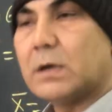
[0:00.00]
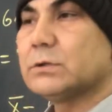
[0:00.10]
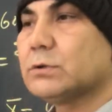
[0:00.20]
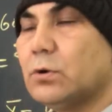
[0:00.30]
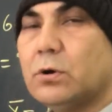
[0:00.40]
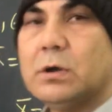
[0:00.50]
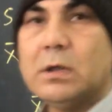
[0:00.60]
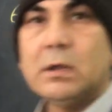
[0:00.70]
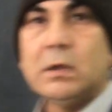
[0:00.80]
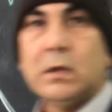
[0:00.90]

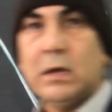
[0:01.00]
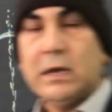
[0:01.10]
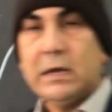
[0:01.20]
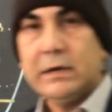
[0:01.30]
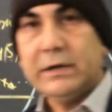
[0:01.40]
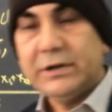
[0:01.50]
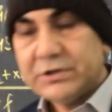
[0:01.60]
So it